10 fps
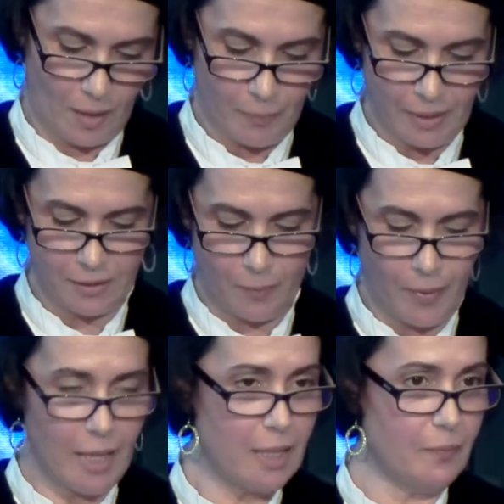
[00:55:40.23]
Petra
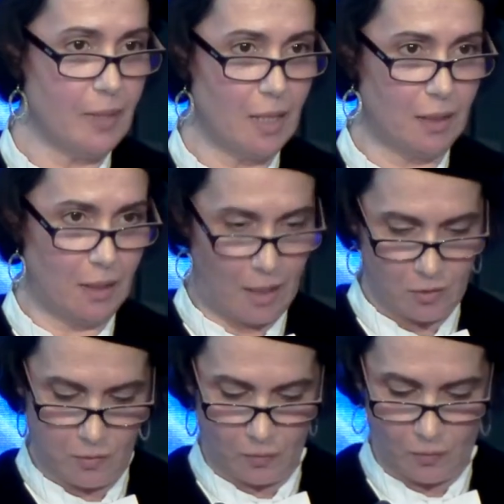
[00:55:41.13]
Bai and
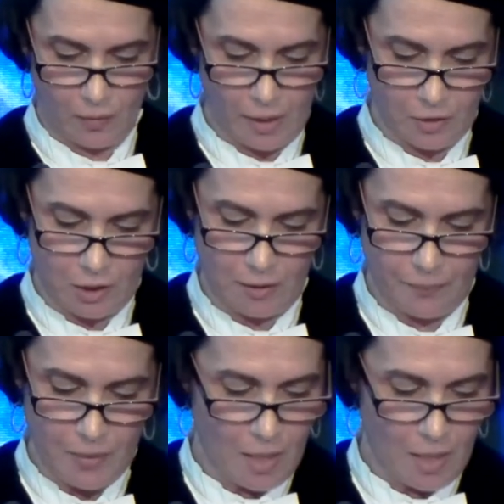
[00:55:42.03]
Laszlo Gulacsi,